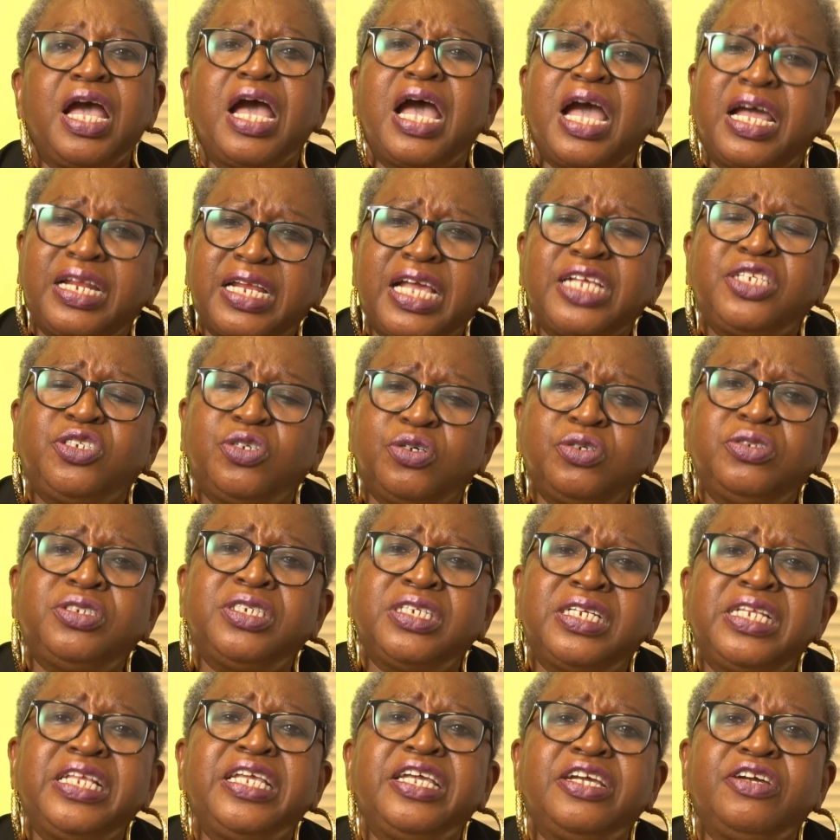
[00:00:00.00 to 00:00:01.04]
And I
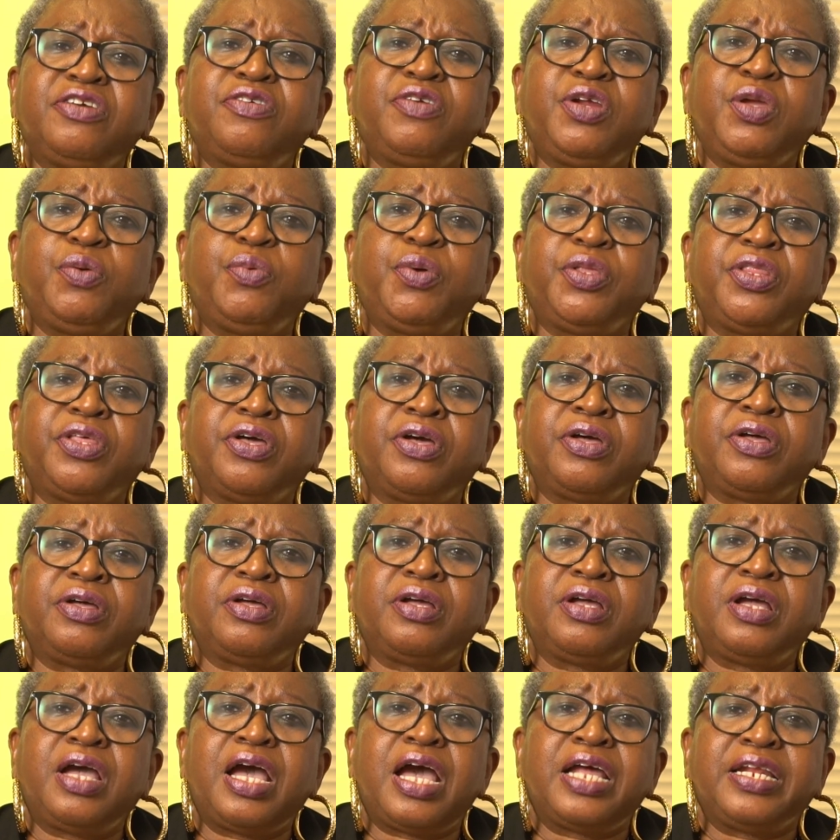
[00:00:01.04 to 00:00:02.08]
totally agree with her,
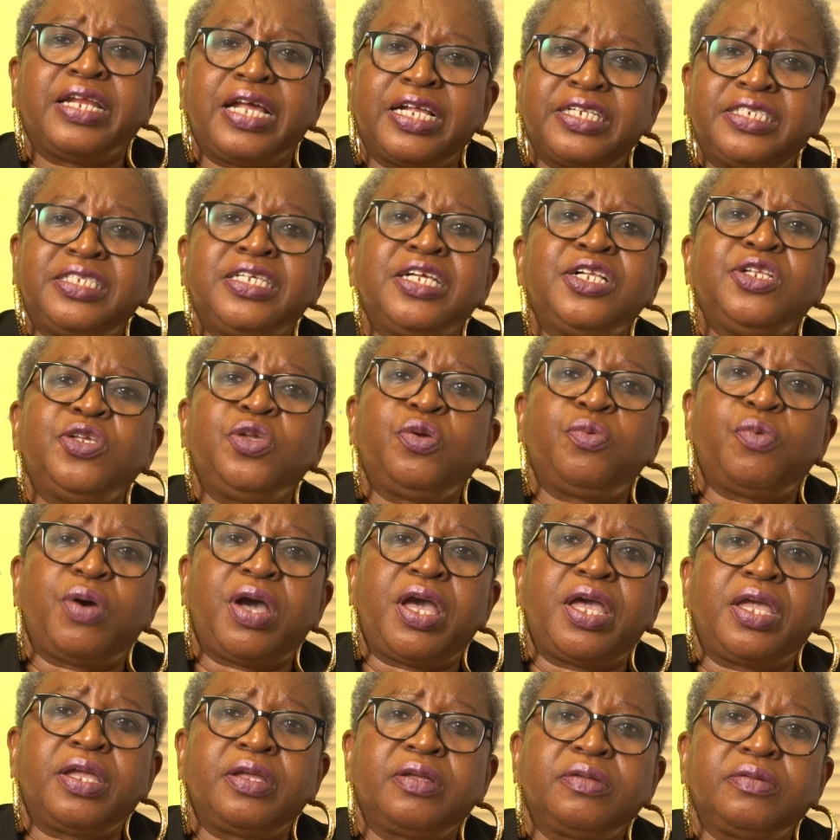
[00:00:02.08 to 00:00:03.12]
and I'll tell you
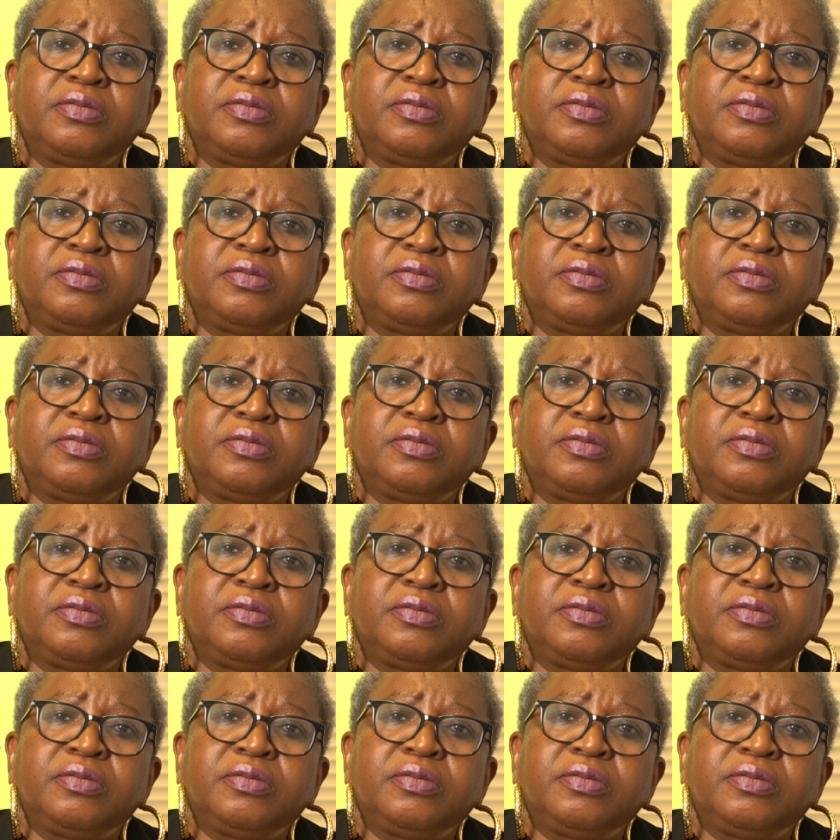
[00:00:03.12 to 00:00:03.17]
why.